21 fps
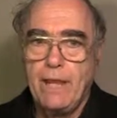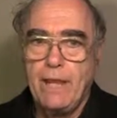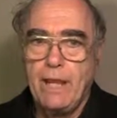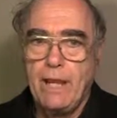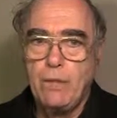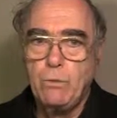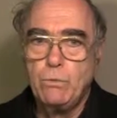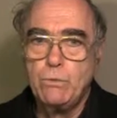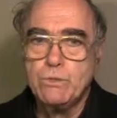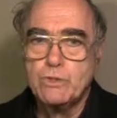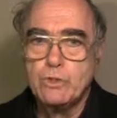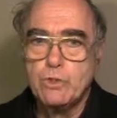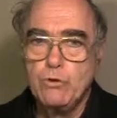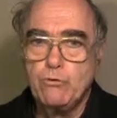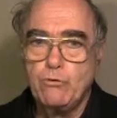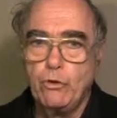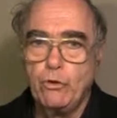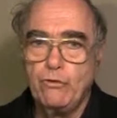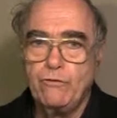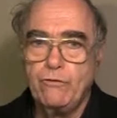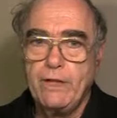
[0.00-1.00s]
It was to
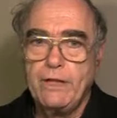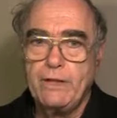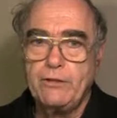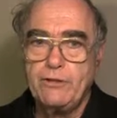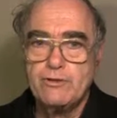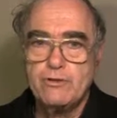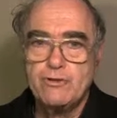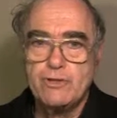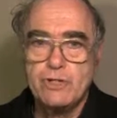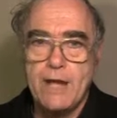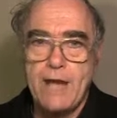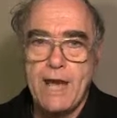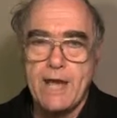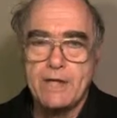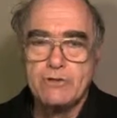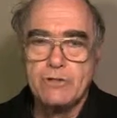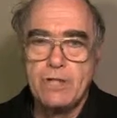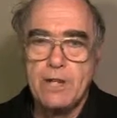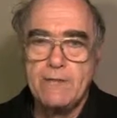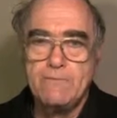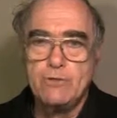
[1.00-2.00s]
fulfill the
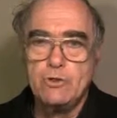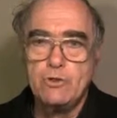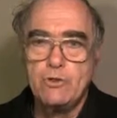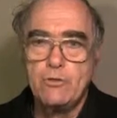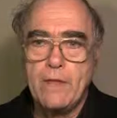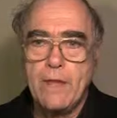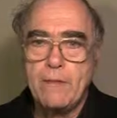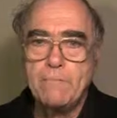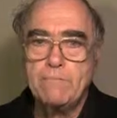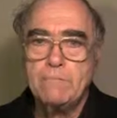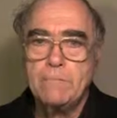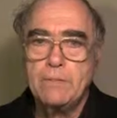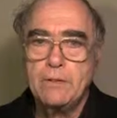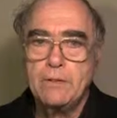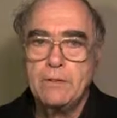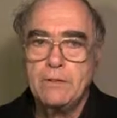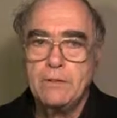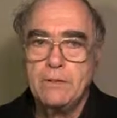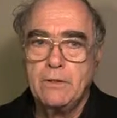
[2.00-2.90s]
charge given to them